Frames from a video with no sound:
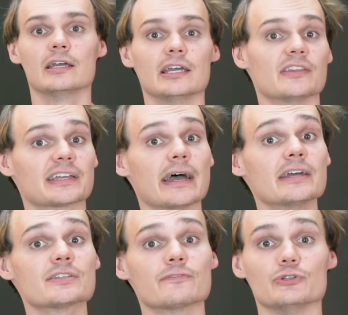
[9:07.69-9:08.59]
In the
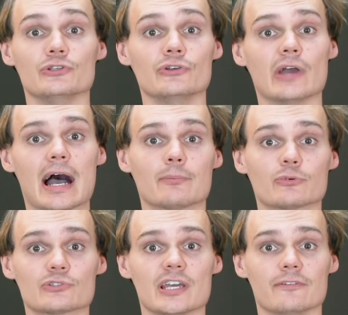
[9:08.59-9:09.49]
case of the new Apple
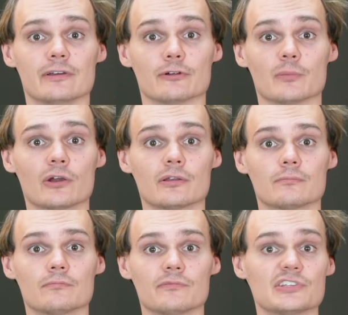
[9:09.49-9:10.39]
TV remote,
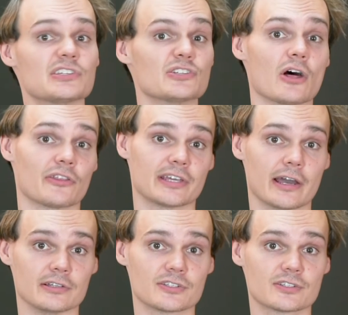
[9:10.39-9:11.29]
this is not the
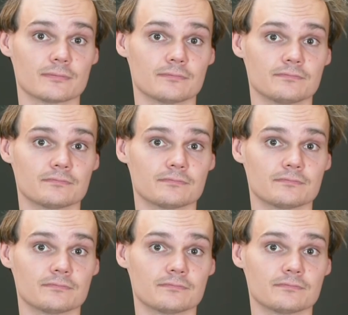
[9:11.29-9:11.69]
case,